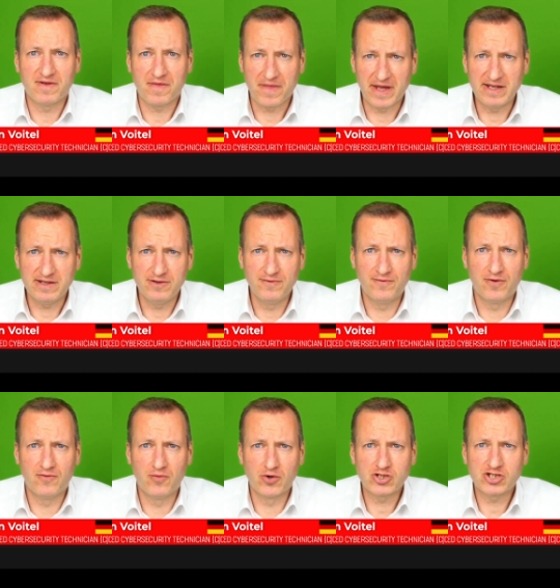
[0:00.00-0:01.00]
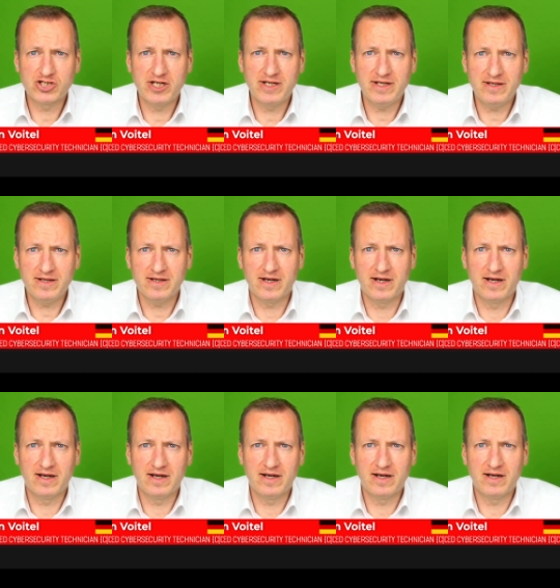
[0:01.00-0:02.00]
thank you for watching
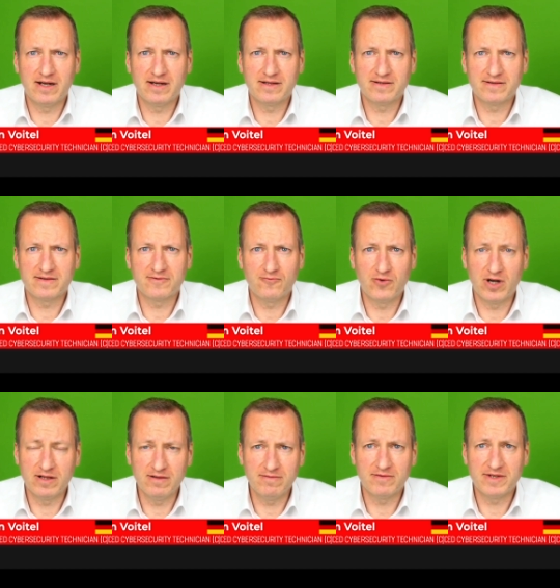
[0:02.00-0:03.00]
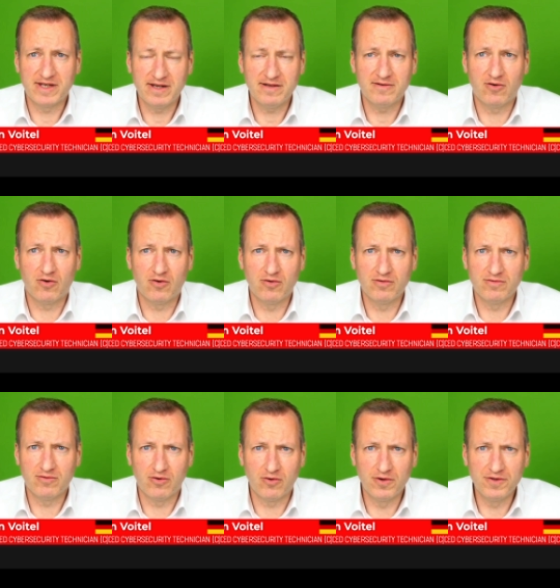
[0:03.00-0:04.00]
and well yeah all,
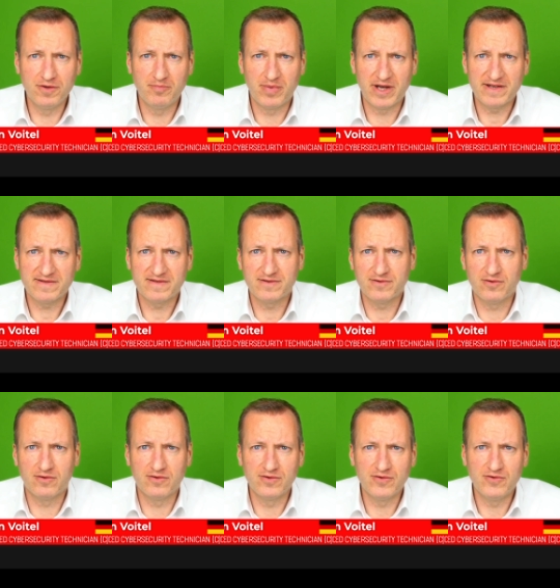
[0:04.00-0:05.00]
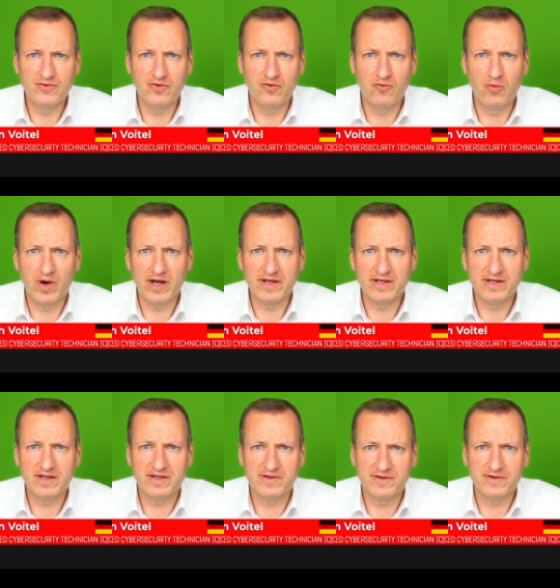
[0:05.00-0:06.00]
all the best on your way
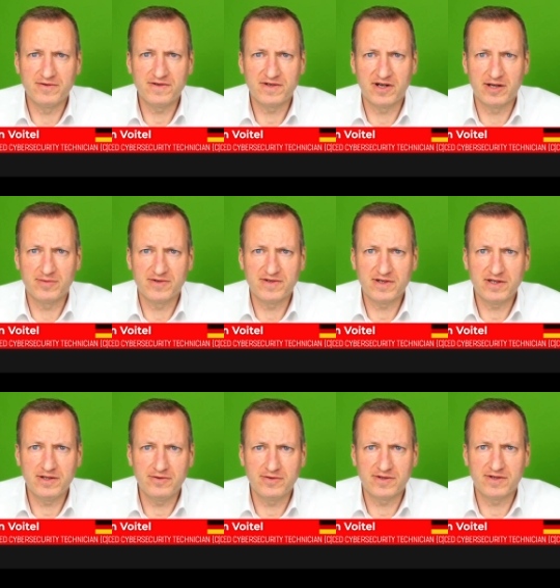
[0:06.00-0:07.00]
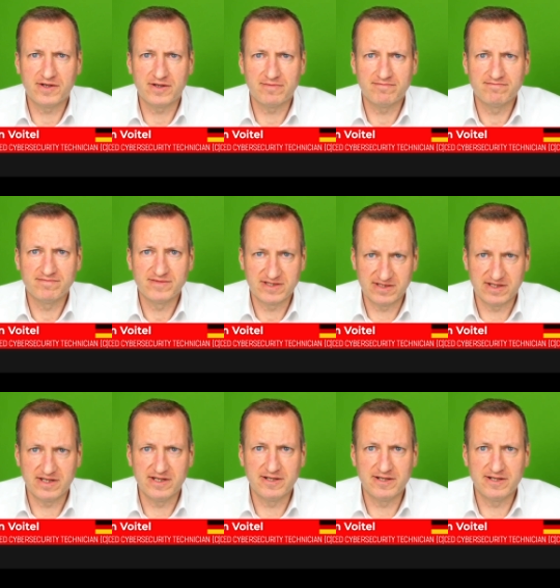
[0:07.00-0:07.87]
into cybersecurity see